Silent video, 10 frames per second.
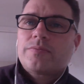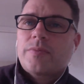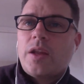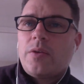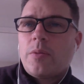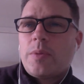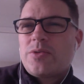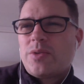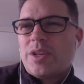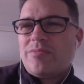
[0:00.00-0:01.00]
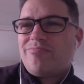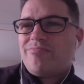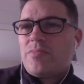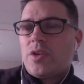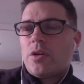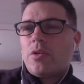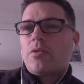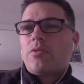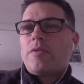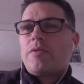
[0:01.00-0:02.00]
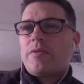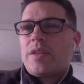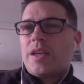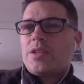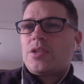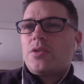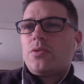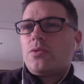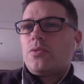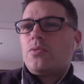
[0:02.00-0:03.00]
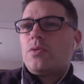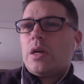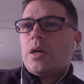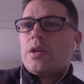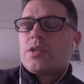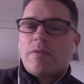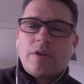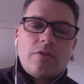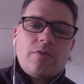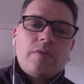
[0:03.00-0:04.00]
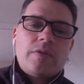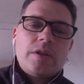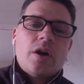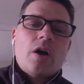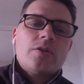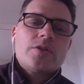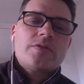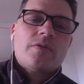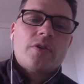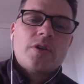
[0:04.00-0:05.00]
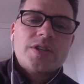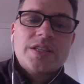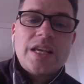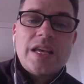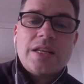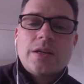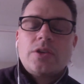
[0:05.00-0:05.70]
anywhere between $350 to $750 for a seat,